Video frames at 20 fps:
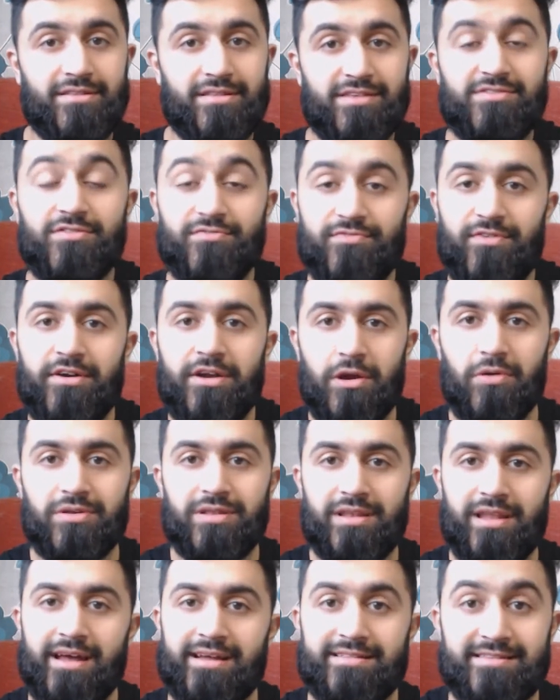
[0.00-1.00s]
this is very
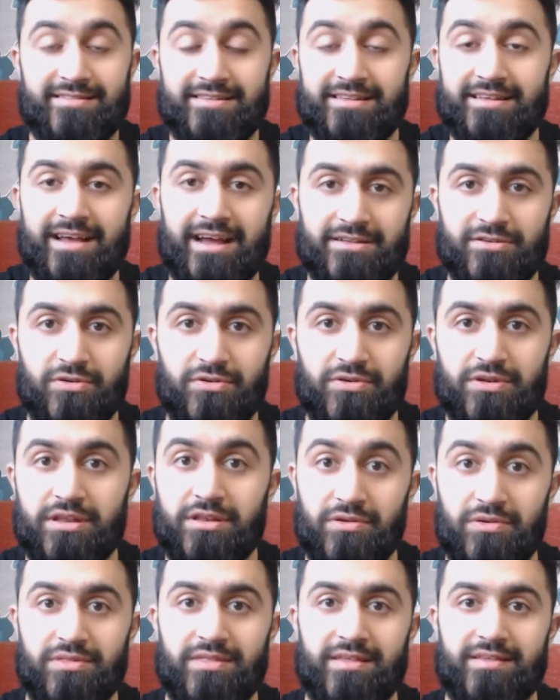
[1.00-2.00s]
Oda-like to see Katakuri
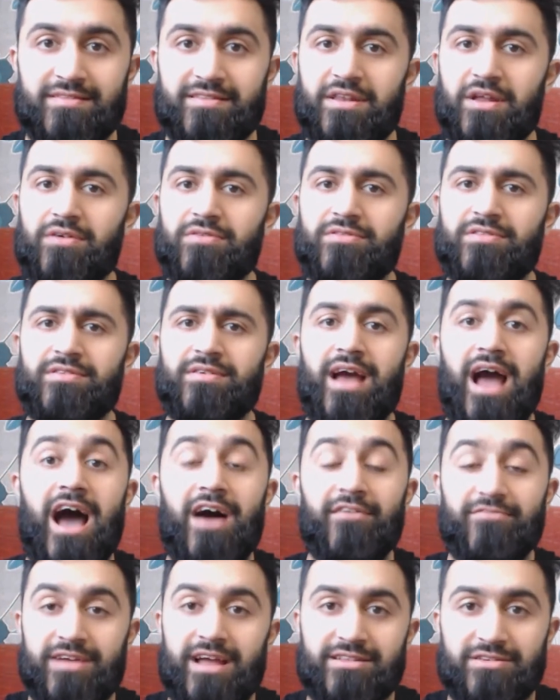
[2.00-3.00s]
do this, you know, to
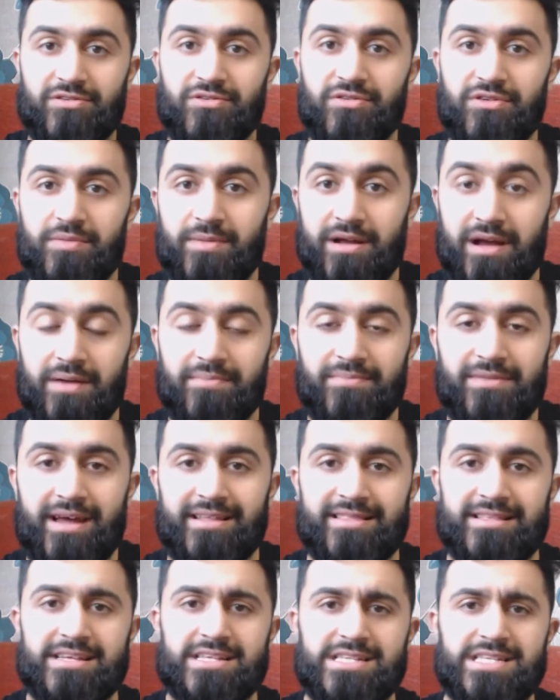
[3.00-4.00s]
have Katakuri become
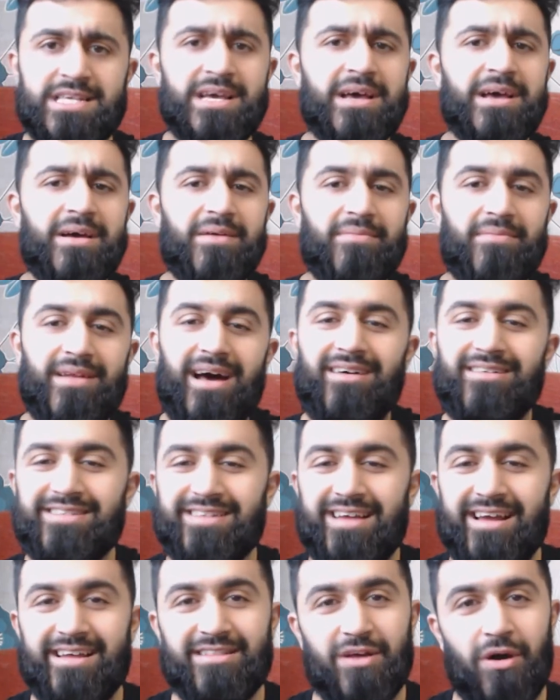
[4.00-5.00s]
like this. But I
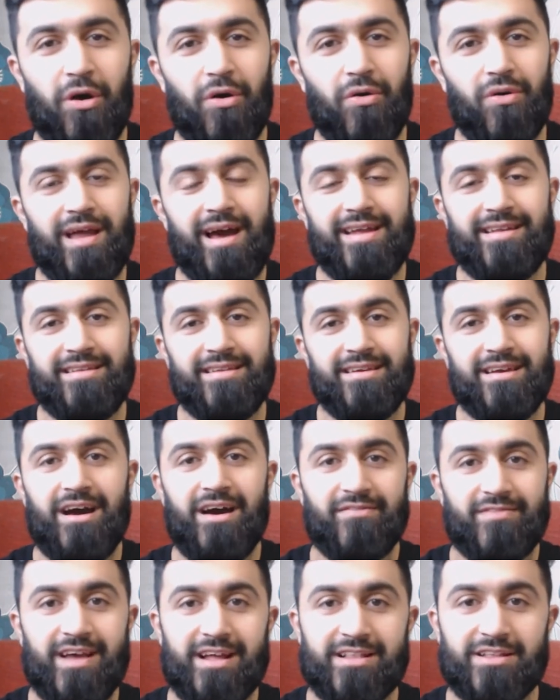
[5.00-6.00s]
was like, the whole idea
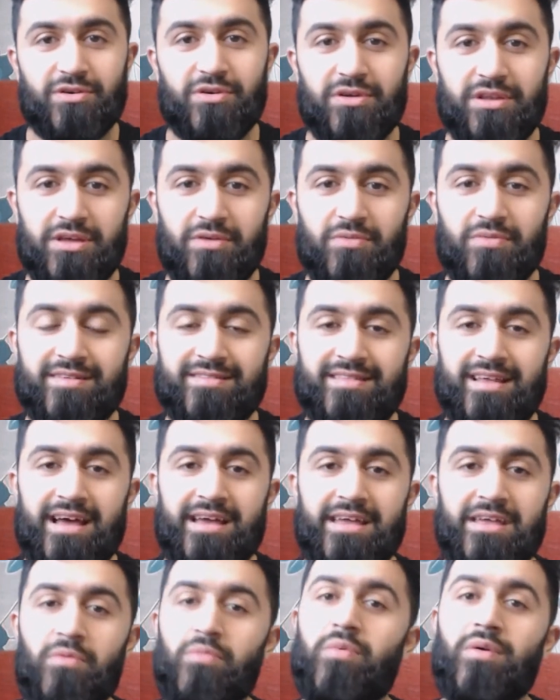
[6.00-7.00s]
of Katakuri was
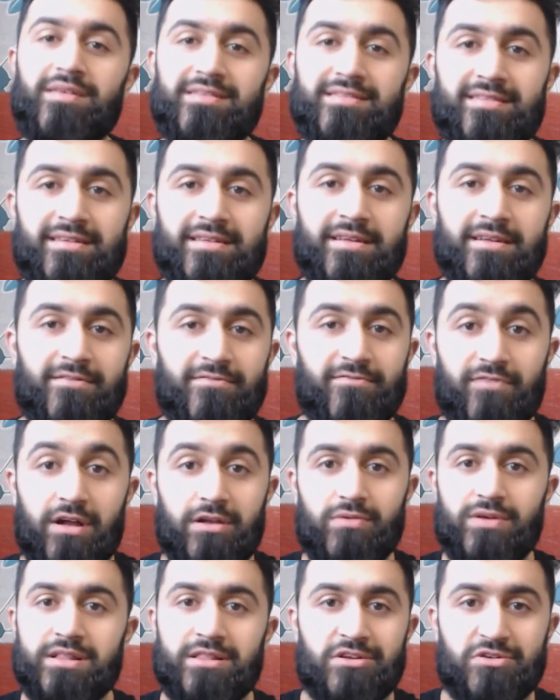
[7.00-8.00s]
that he wasn't
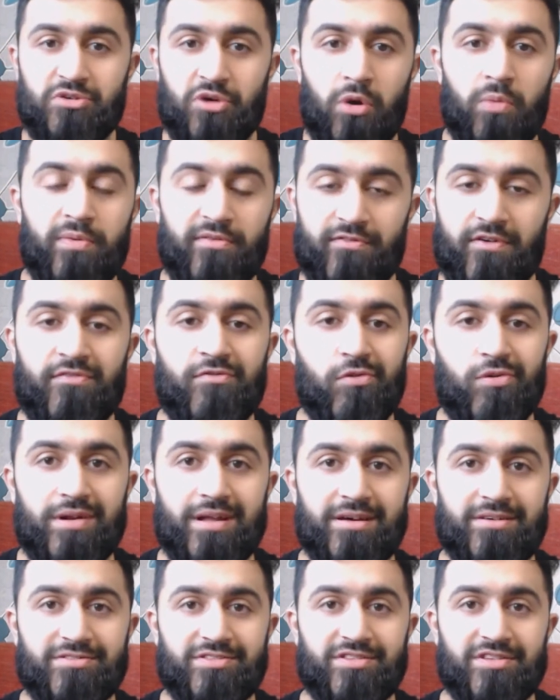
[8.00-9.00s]
following the trope of
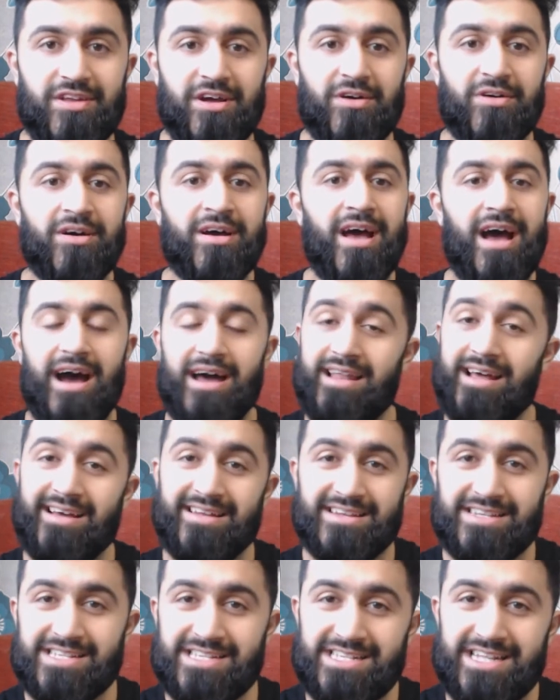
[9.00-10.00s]
everyone else, you know. And I
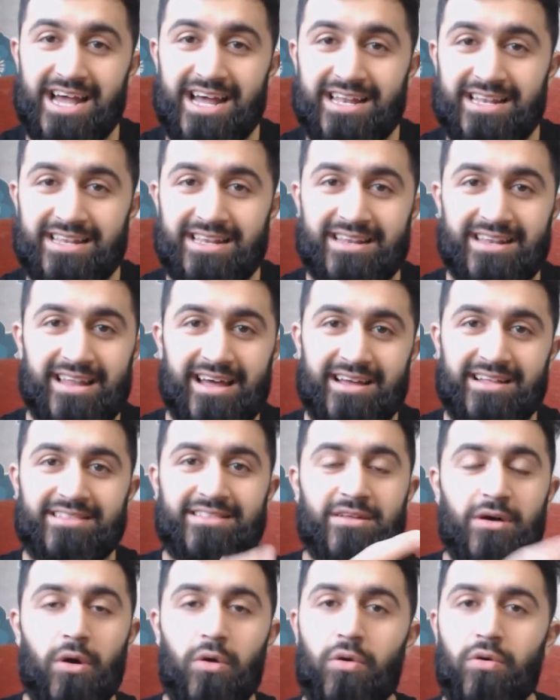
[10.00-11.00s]
understand like
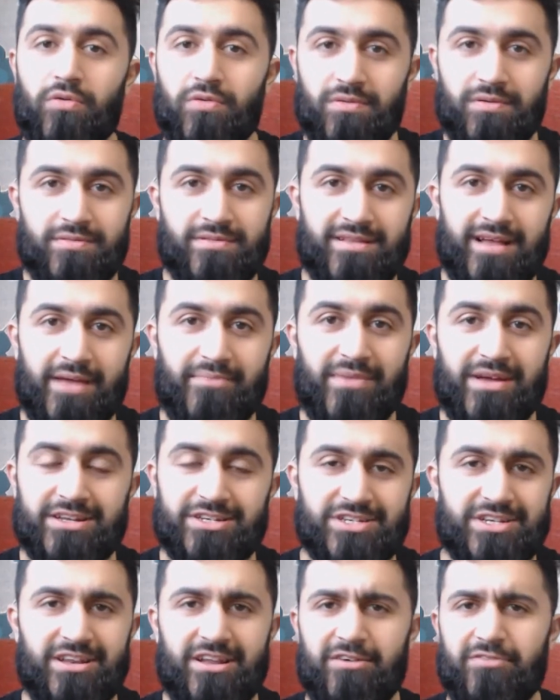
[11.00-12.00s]
the whole
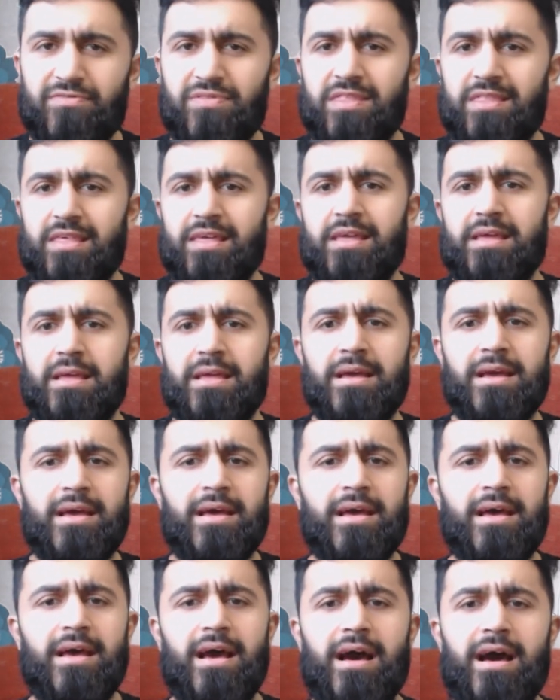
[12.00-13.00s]
dimension of the
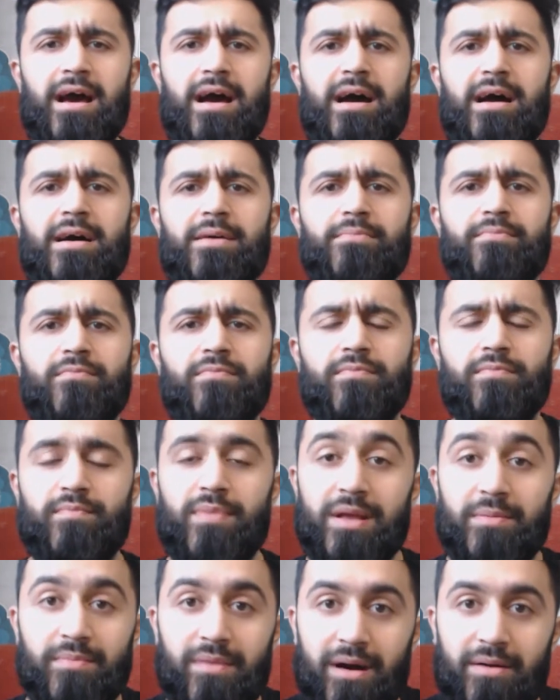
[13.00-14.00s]
um,
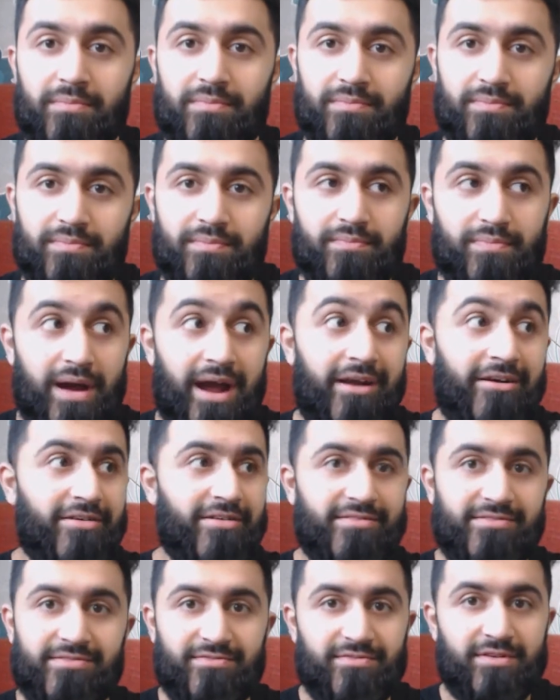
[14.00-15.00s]
Big Mom
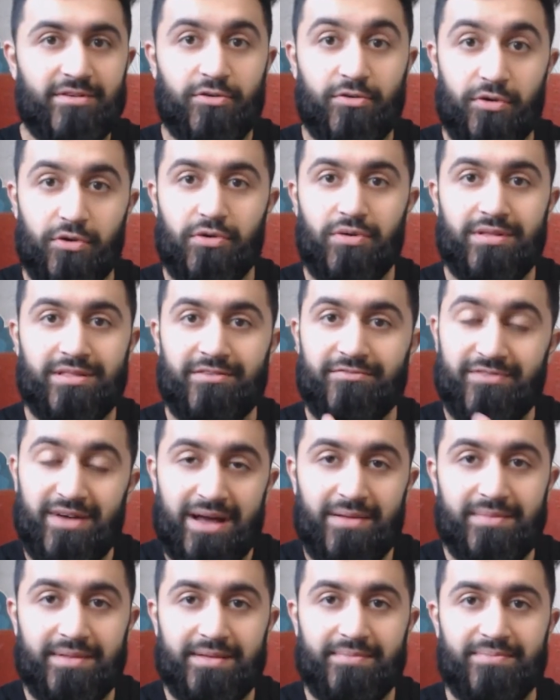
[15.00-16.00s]
pirate crew and the
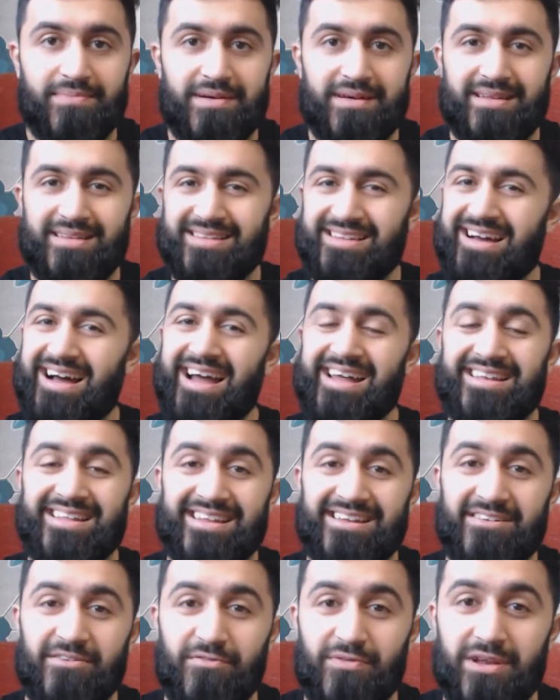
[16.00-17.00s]
family, but I
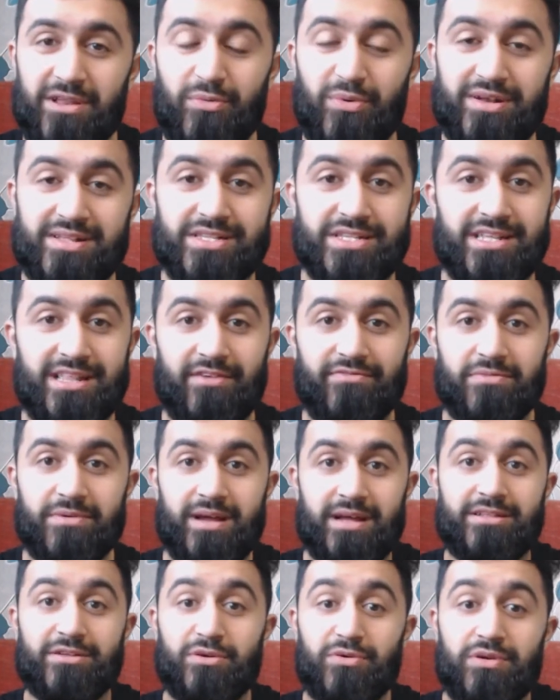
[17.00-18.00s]
didn't really want to see that from
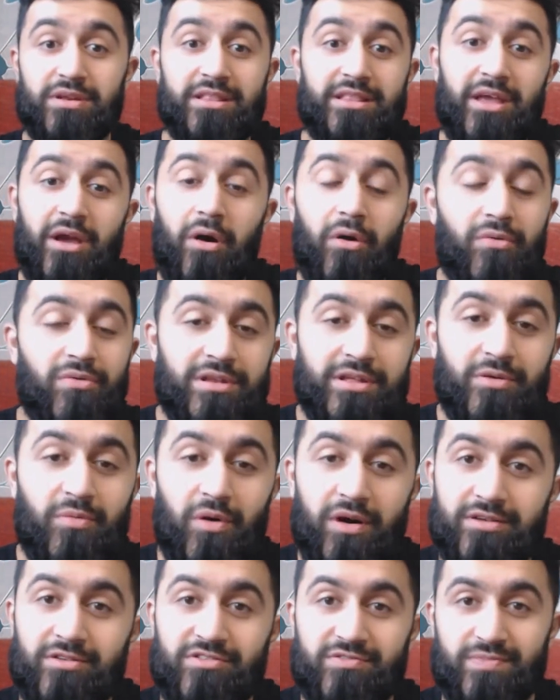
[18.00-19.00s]
Katakuri, the only
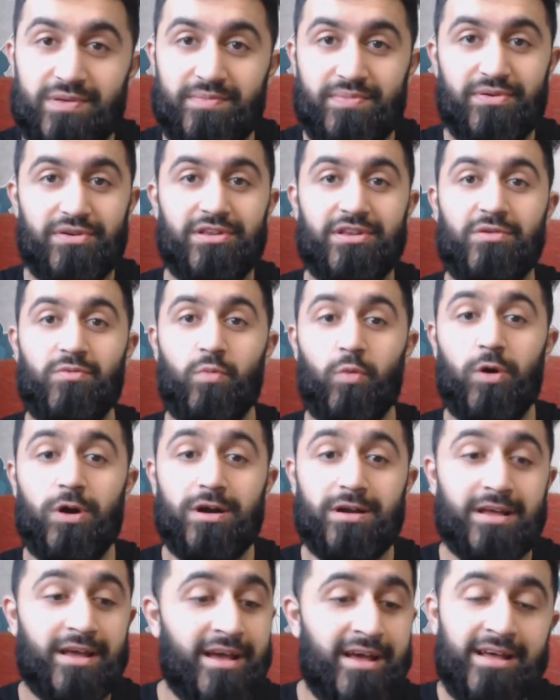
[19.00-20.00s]
one who's been putting in
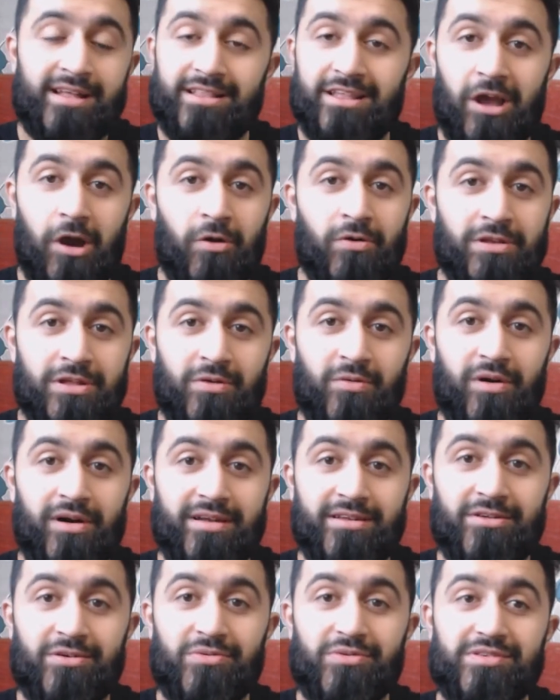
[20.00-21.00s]
work, the only
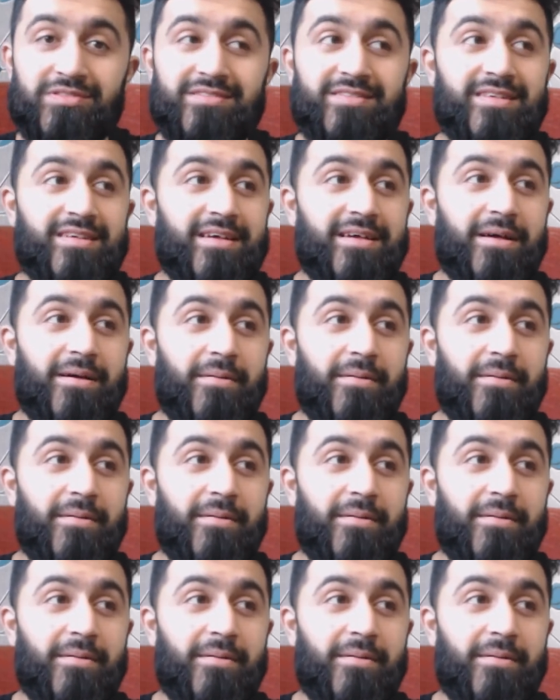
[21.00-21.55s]
one who was